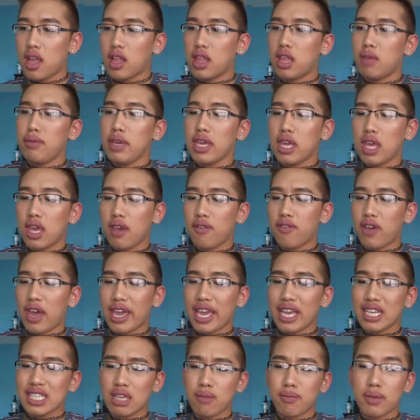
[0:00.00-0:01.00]
I
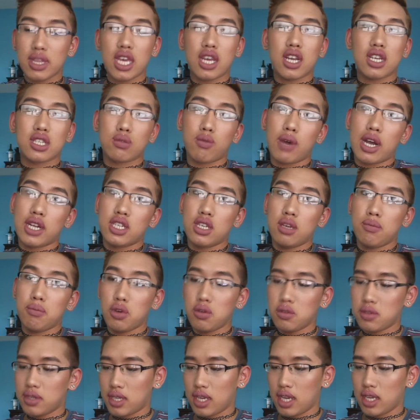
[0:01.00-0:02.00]
guess I'm in like a swatchy
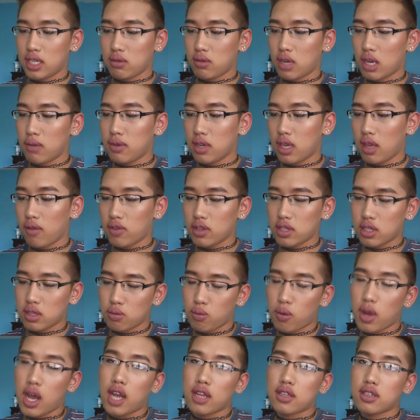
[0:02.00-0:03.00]
mood today, so I will give a
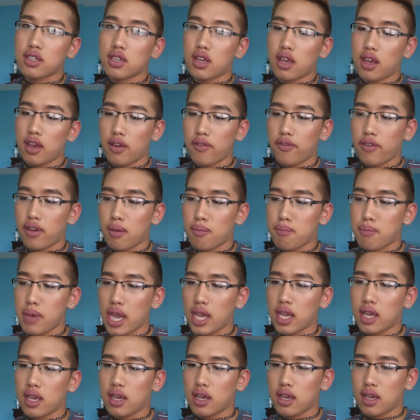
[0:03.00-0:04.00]
swatch of
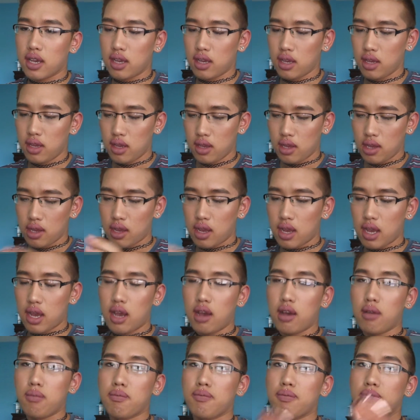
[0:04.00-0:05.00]
Becca
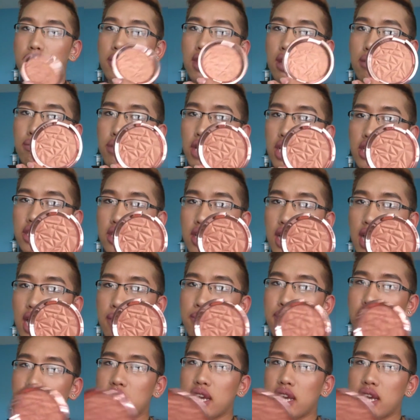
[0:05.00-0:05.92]
Blushed Copper.